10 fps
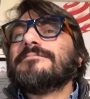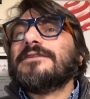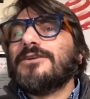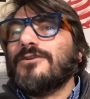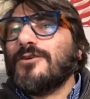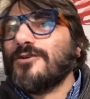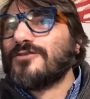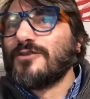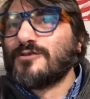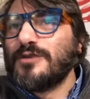you know,
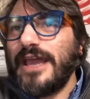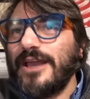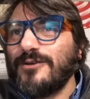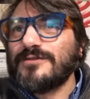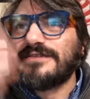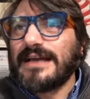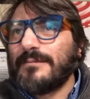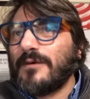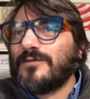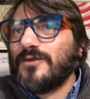also today on
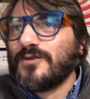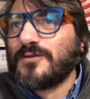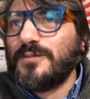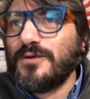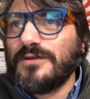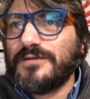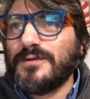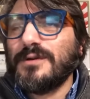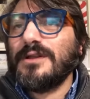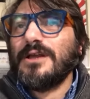some of those
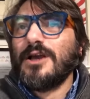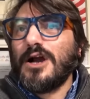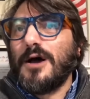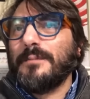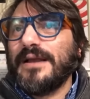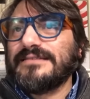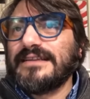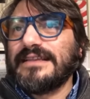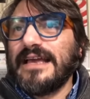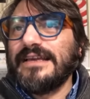beautiful comments
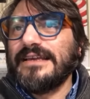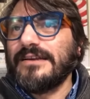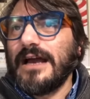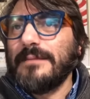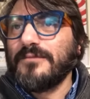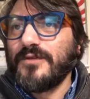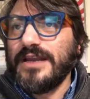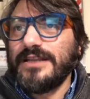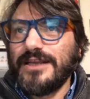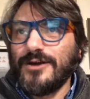that I'm
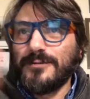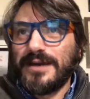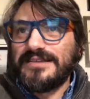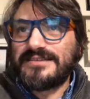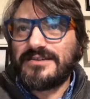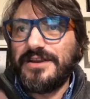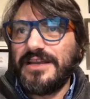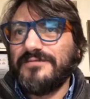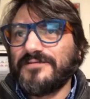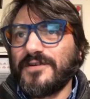reading on my screen
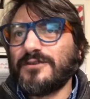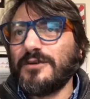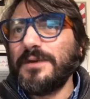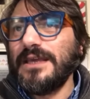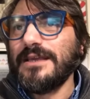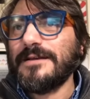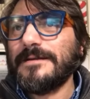in front of me,